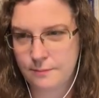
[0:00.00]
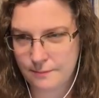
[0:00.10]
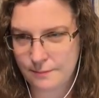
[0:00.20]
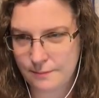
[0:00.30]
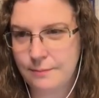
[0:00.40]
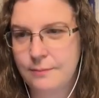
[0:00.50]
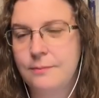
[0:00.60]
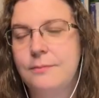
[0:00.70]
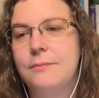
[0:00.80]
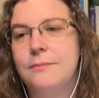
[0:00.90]

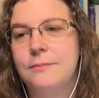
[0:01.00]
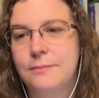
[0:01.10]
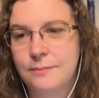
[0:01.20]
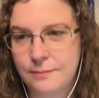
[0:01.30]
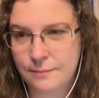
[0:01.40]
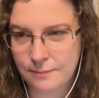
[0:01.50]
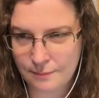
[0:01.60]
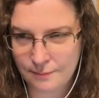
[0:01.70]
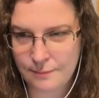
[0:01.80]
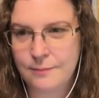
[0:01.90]

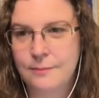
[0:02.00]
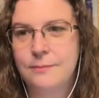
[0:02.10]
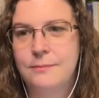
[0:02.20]
(not speaking)